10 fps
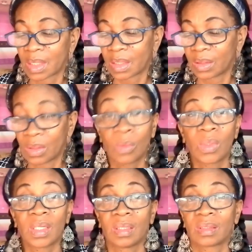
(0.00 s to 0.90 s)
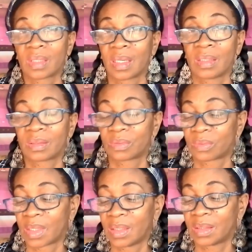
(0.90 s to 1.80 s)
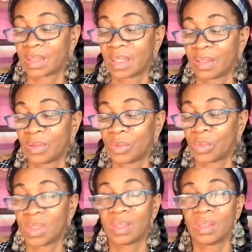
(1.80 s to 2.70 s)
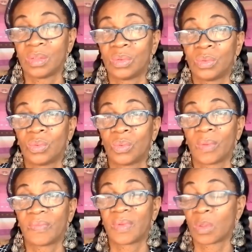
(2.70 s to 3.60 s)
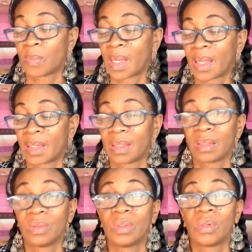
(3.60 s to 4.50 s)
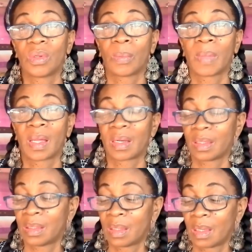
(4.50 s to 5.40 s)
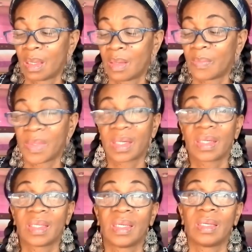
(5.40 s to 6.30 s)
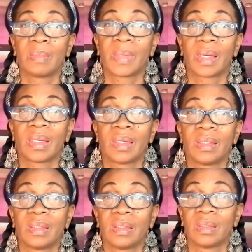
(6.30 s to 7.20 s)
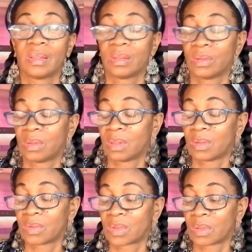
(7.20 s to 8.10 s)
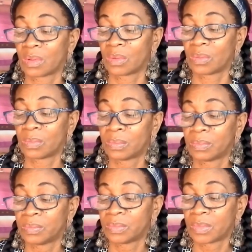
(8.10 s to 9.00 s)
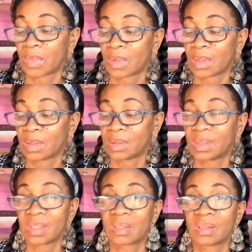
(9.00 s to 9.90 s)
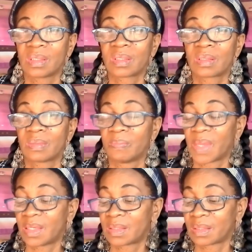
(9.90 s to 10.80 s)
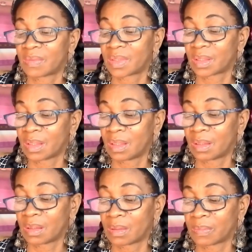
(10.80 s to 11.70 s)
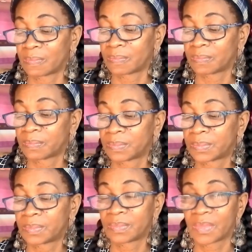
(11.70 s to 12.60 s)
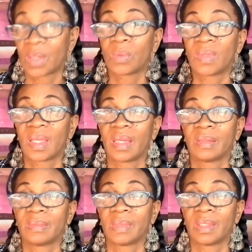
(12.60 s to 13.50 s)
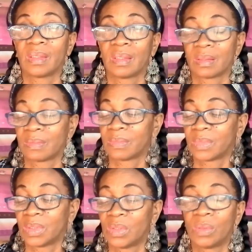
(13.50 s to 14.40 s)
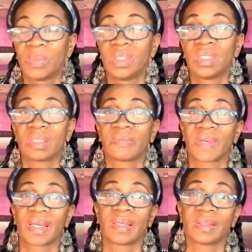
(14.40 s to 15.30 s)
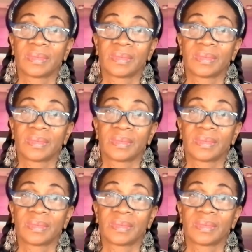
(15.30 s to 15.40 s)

no one else has the right to tell you what to do with your body. You know your body better than anybody, so just base everything on that, and you'll be just fine.